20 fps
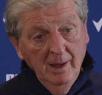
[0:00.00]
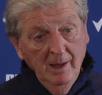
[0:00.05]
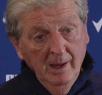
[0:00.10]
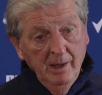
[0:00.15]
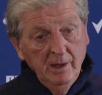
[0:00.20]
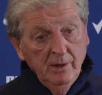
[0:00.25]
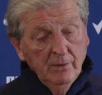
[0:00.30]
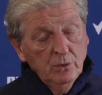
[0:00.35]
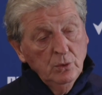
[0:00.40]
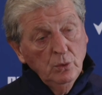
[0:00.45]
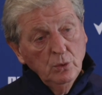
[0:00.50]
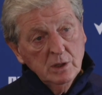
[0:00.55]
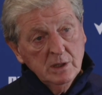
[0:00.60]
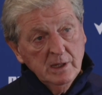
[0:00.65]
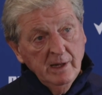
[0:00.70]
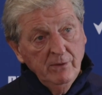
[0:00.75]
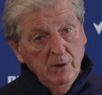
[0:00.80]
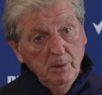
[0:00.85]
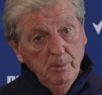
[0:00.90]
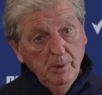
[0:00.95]
And of
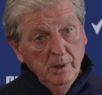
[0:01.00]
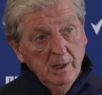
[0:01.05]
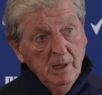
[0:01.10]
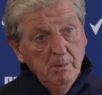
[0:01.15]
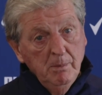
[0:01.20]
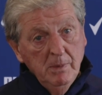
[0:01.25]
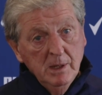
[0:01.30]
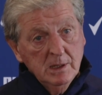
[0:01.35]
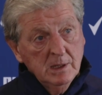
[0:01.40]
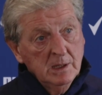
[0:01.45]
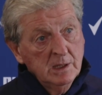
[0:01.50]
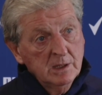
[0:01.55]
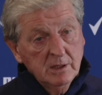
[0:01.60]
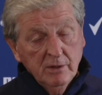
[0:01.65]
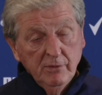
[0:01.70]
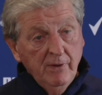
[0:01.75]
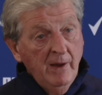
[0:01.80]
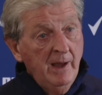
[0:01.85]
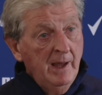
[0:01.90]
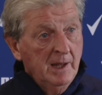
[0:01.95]
course everybody misses
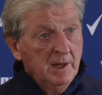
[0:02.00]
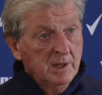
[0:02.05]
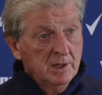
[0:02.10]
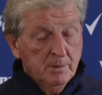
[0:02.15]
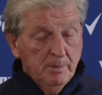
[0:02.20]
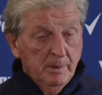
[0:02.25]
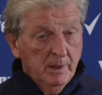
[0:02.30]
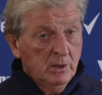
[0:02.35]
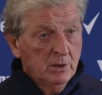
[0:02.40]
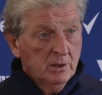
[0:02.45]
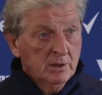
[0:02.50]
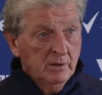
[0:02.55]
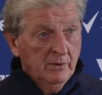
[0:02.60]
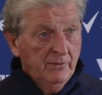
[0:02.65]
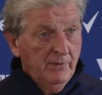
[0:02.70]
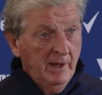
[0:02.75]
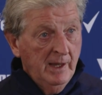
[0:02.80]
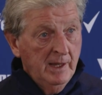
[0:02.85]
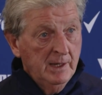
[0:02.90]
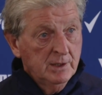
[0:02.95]
the fans, because the
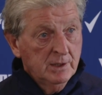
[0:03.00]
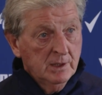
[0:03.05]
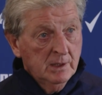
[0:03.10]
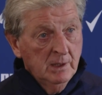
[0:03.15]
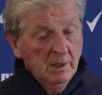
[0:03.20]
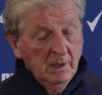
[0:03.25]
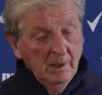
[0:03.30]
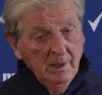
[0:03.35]
fans